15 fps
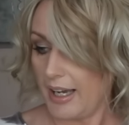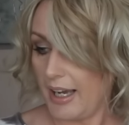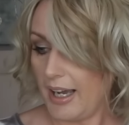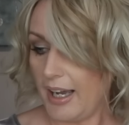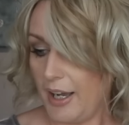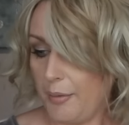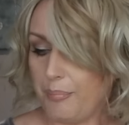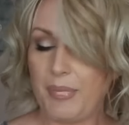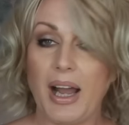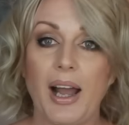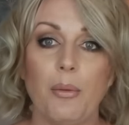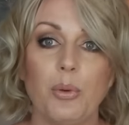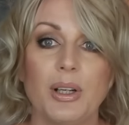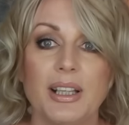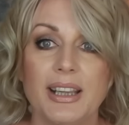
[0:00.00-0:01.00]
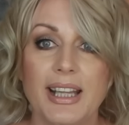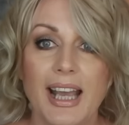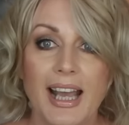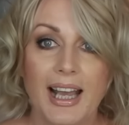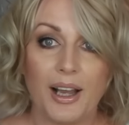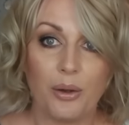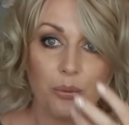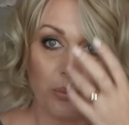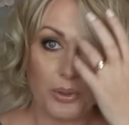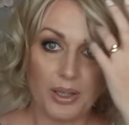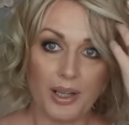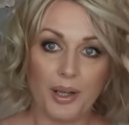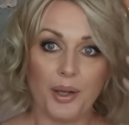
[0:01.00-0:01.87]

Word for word: Um, I will now